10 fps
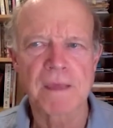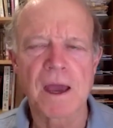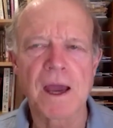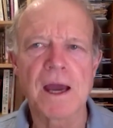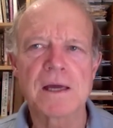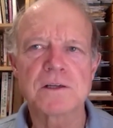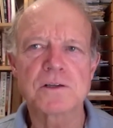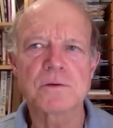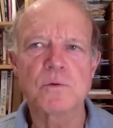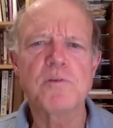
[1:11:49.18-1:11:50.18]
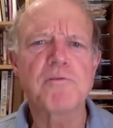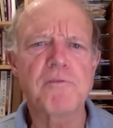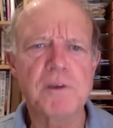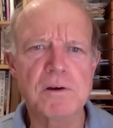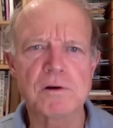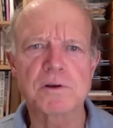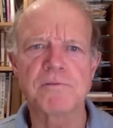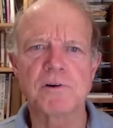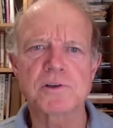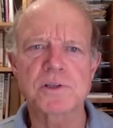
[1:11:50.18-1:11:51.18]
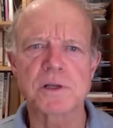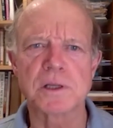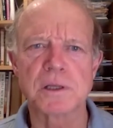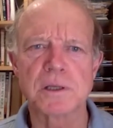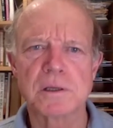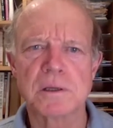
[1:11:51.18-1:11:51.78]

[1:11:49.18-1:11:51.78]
And we fear diversity